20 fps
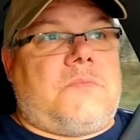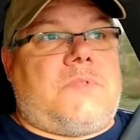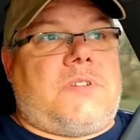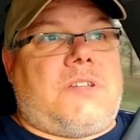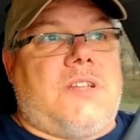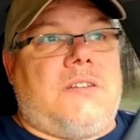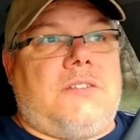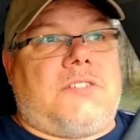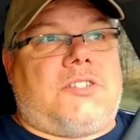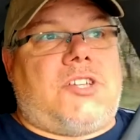
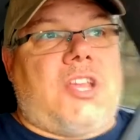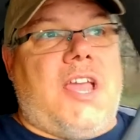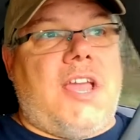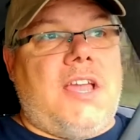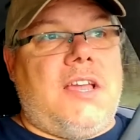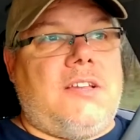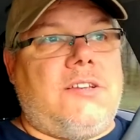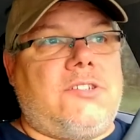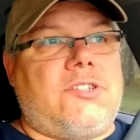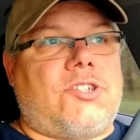didn't
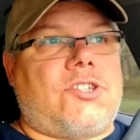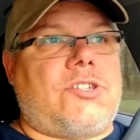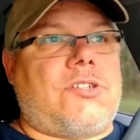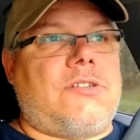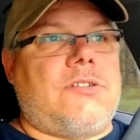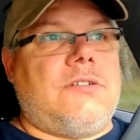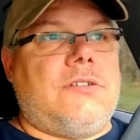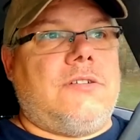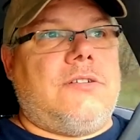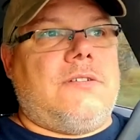
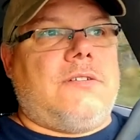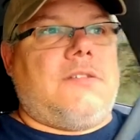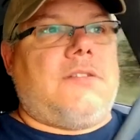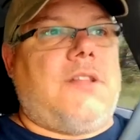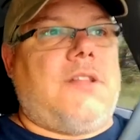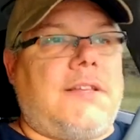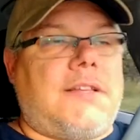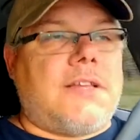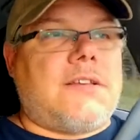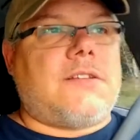change
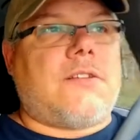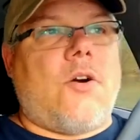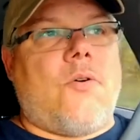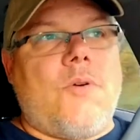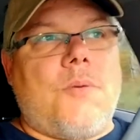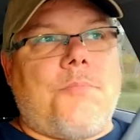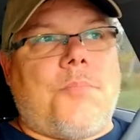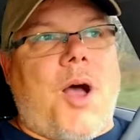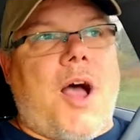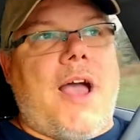like didn't
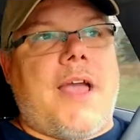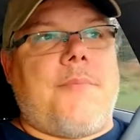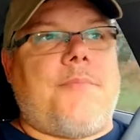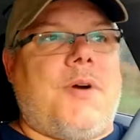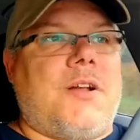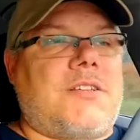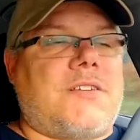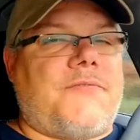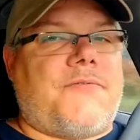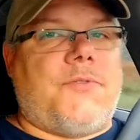go and buy a
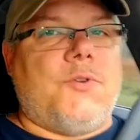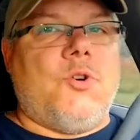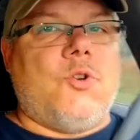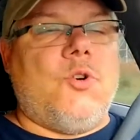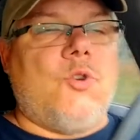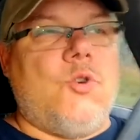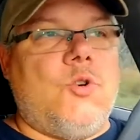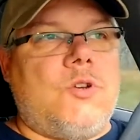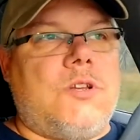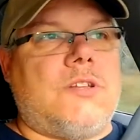bunch of
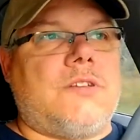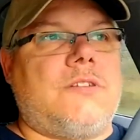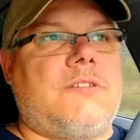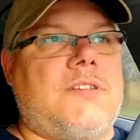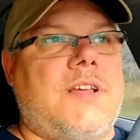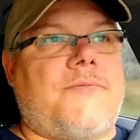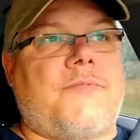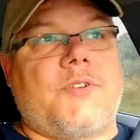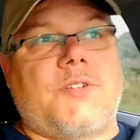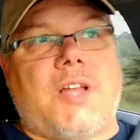food
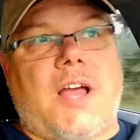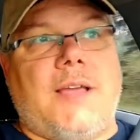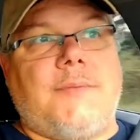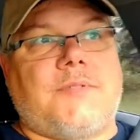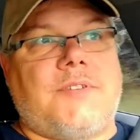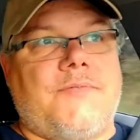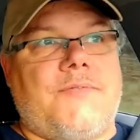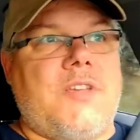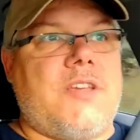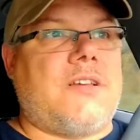and different
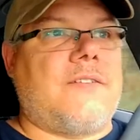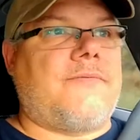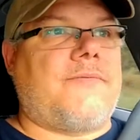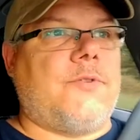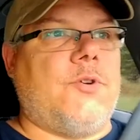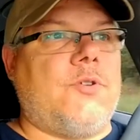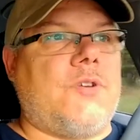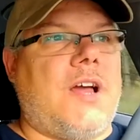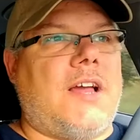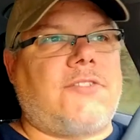types of vegan
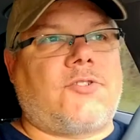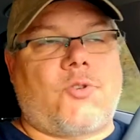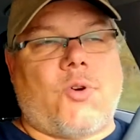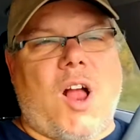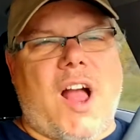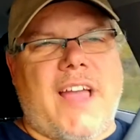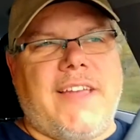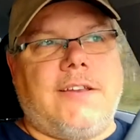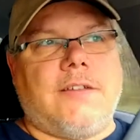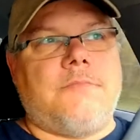food. I
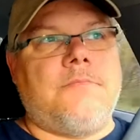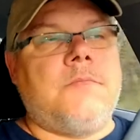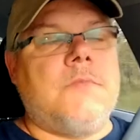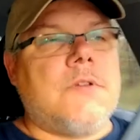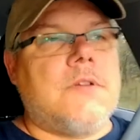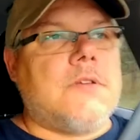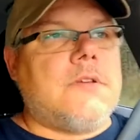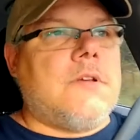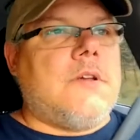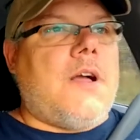tried them.
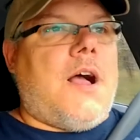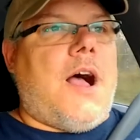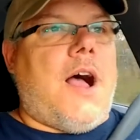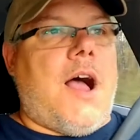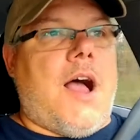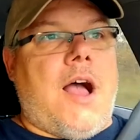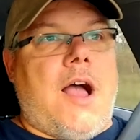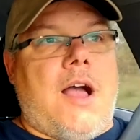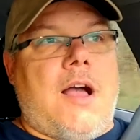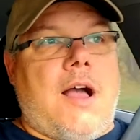
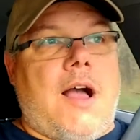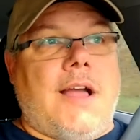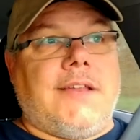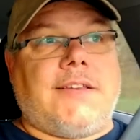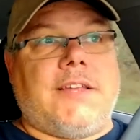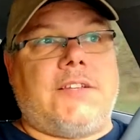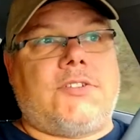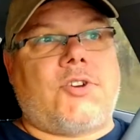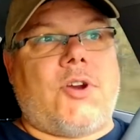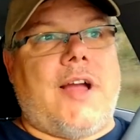Uh, I
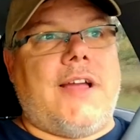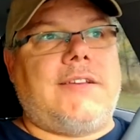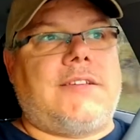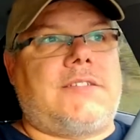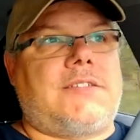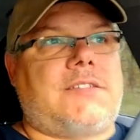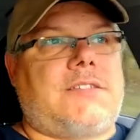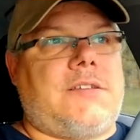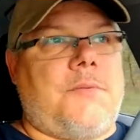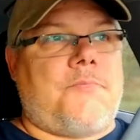did try
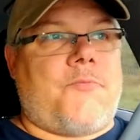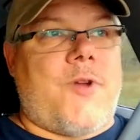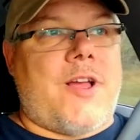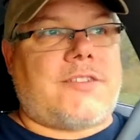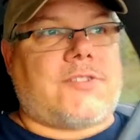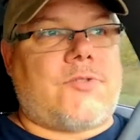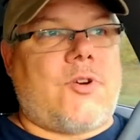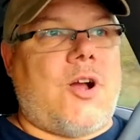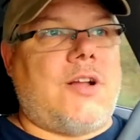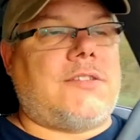some
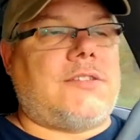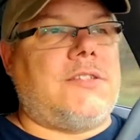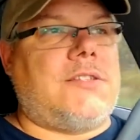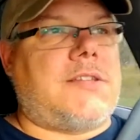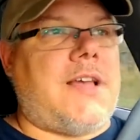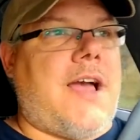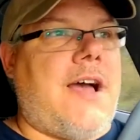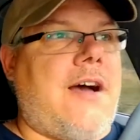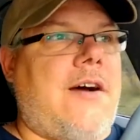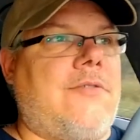restaurants in
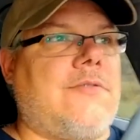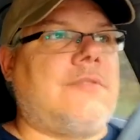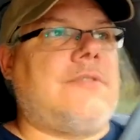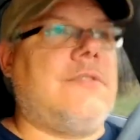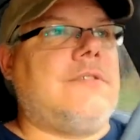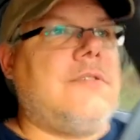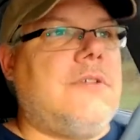town.